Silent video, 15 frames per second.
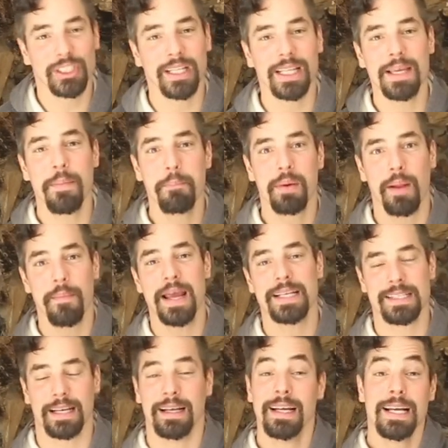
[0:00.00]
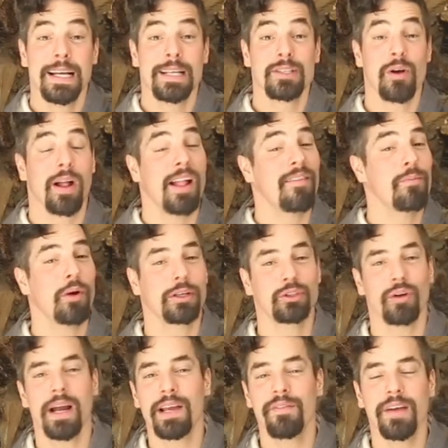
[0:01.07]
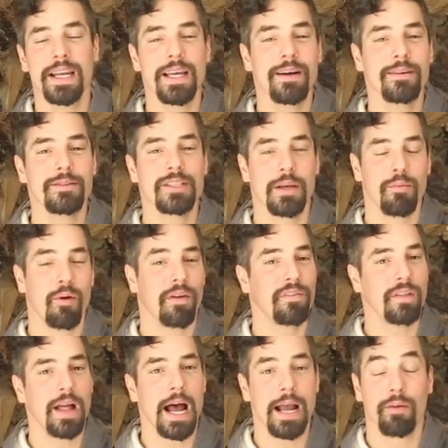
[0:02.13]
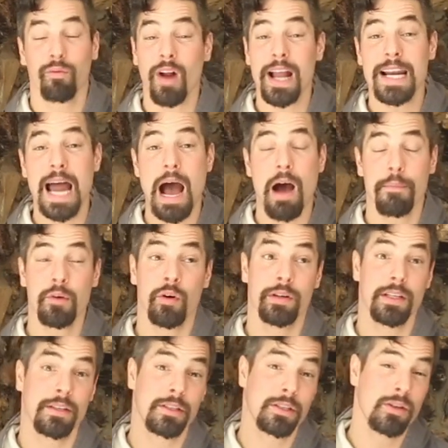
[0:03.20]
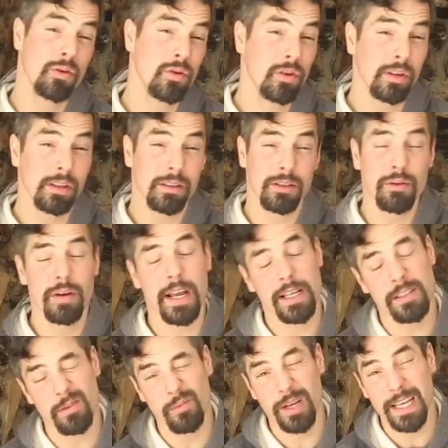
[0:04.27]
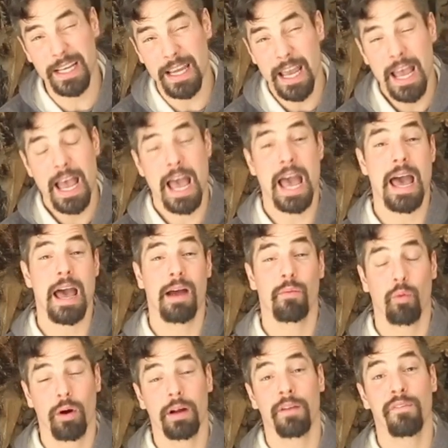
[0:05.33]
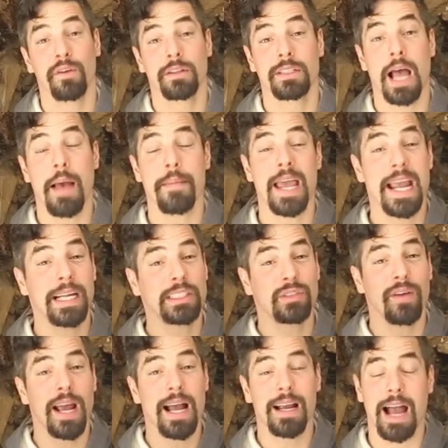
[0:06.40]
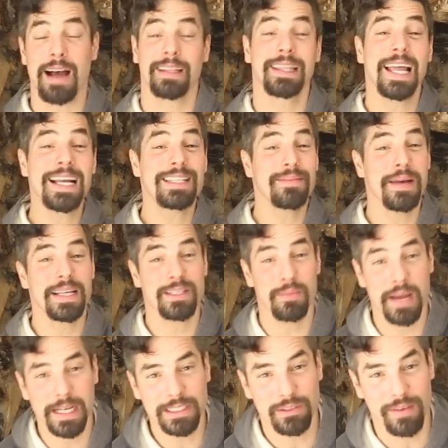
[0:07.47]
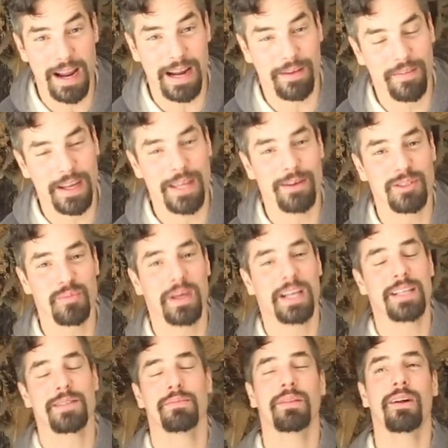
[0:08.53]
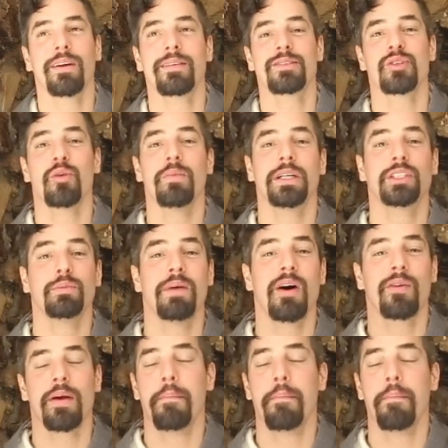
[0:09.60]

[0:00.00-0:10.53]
chilly, but amazing. So I'll have more trike videos and more flying. Right now I'm going to school 2 days a week and working full-time HVAC. I'd like to make some HVAC videos because I'm learning so much about